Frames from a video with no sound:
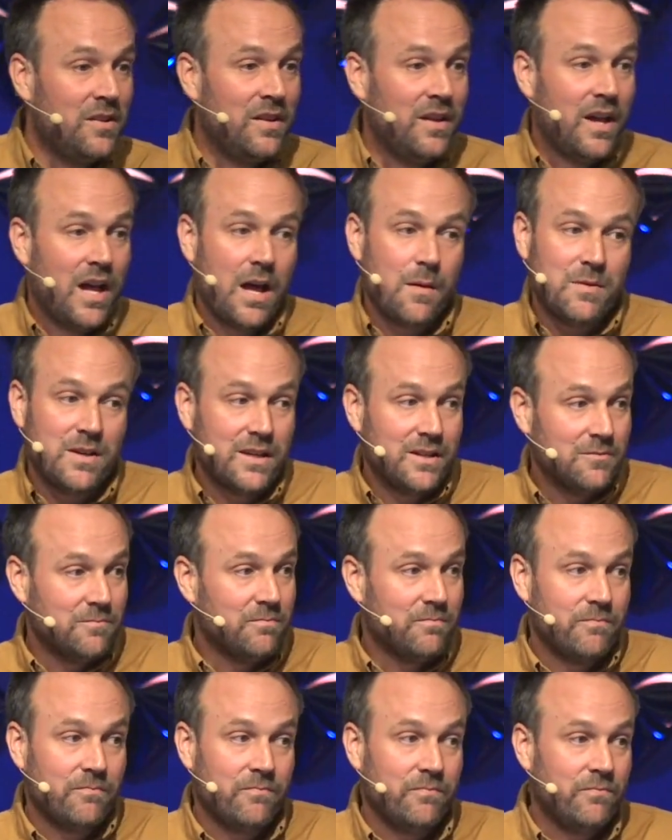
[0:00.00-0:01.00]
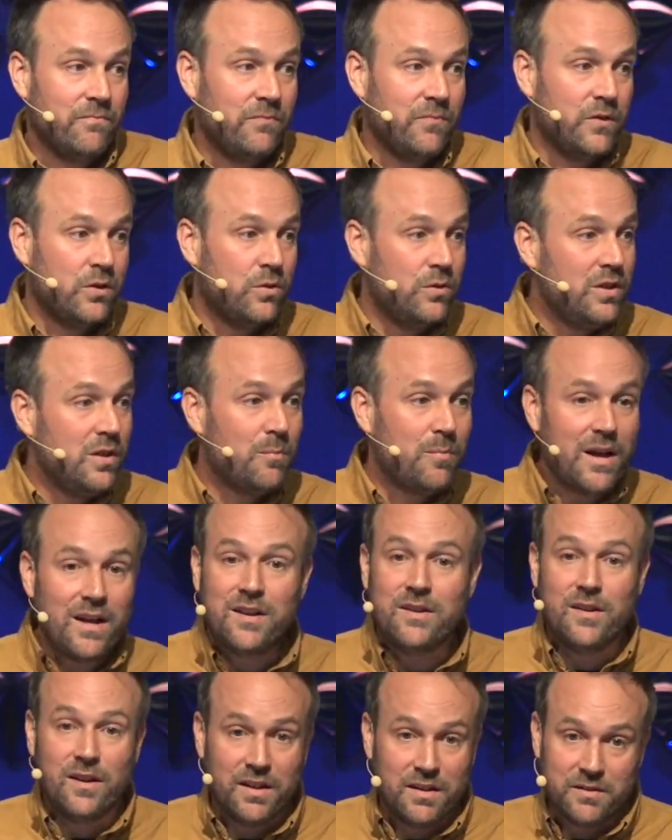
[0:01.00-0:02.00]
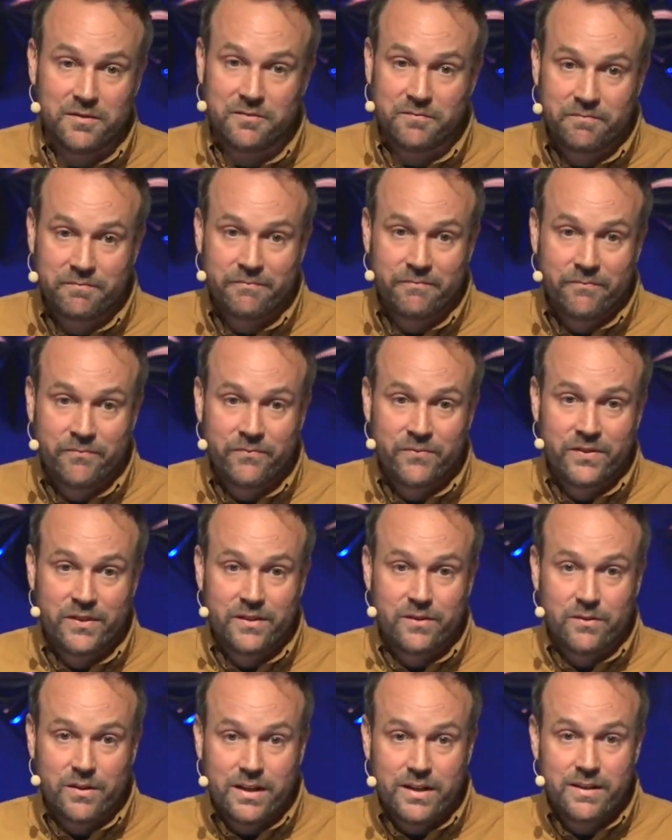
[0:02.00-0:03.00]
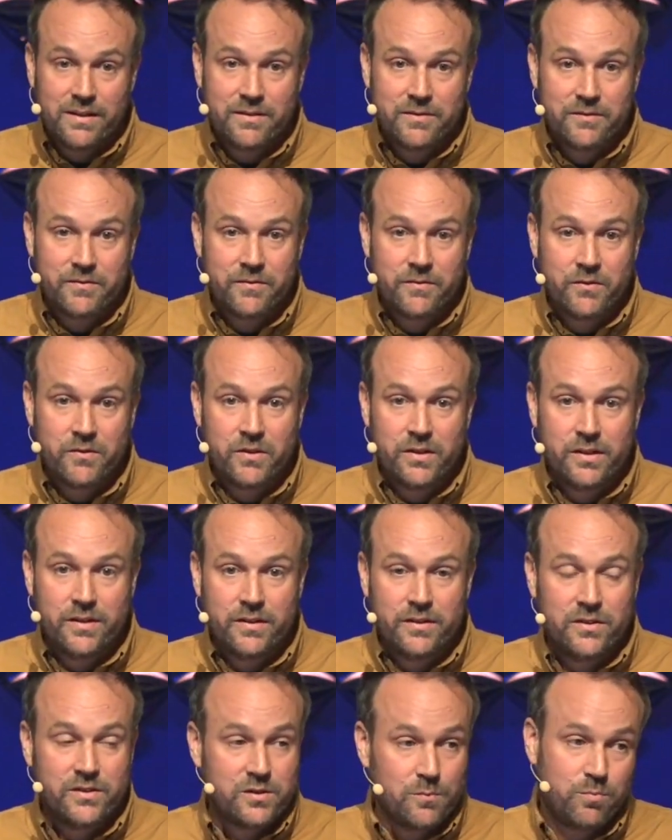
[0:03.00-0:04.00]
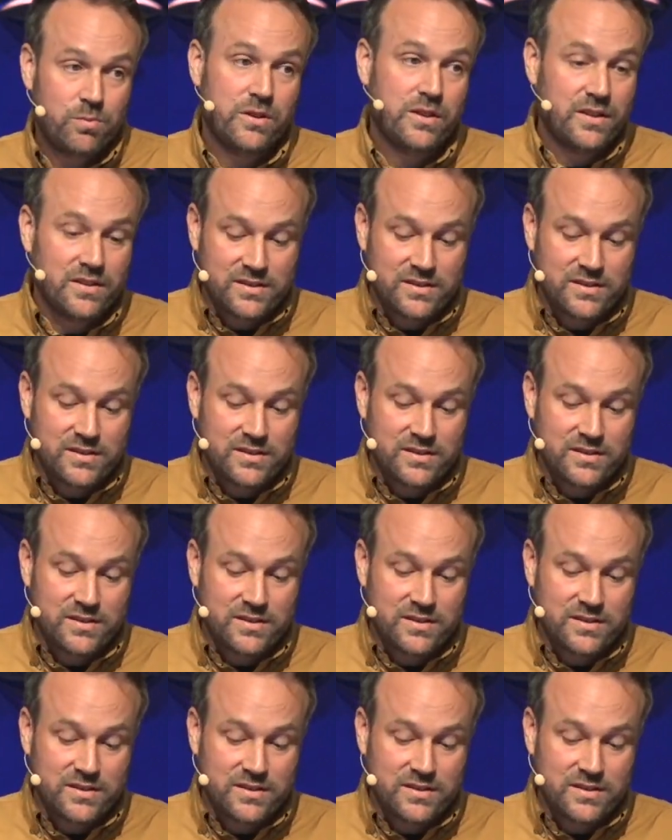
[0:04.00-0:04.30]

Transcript: I mean, who you betting on? right? Those are pretty good